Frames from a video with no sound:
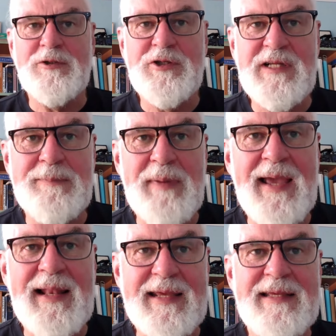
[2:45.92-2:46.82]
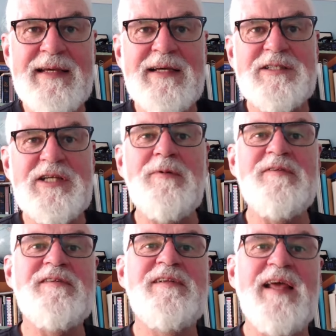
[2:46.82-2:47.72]
poor old Judy Bailey, she
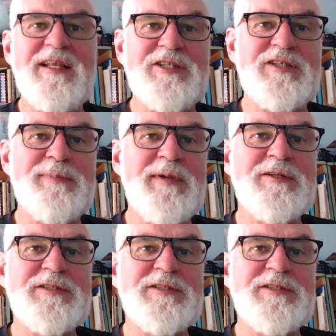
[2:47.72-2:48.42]
was ditched